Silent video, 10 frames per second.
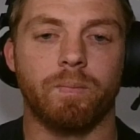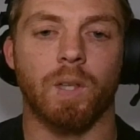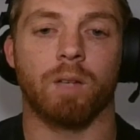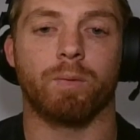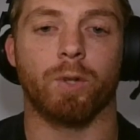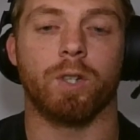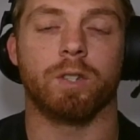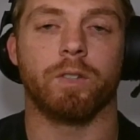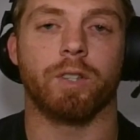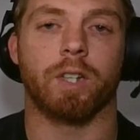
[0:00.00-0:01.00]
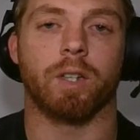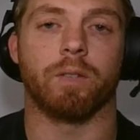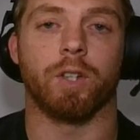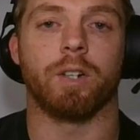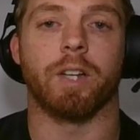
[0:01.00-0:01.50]
And for those of you that, if
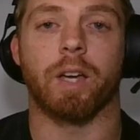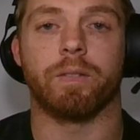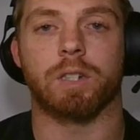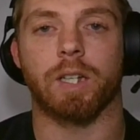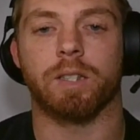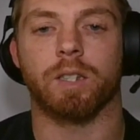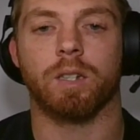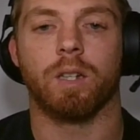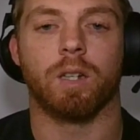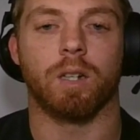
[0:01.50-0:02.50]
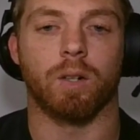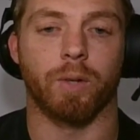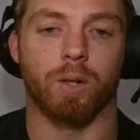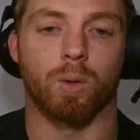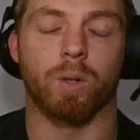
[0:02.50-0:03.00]
you don't have Slater,
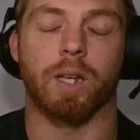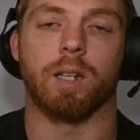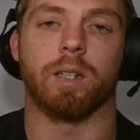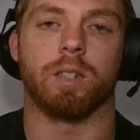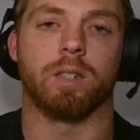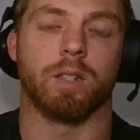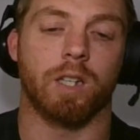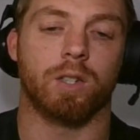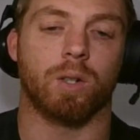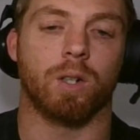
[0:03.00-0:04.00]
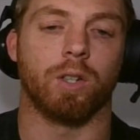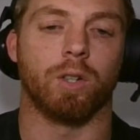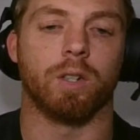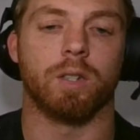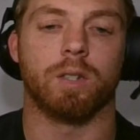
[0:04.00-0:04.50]
Red Hawk Ellie, she's an SR
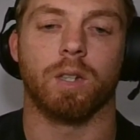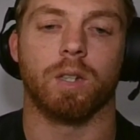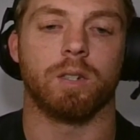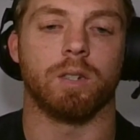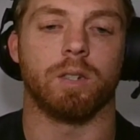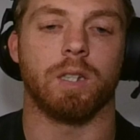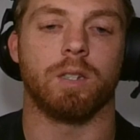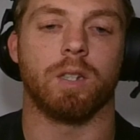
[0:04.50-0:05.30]
unit, she's easy to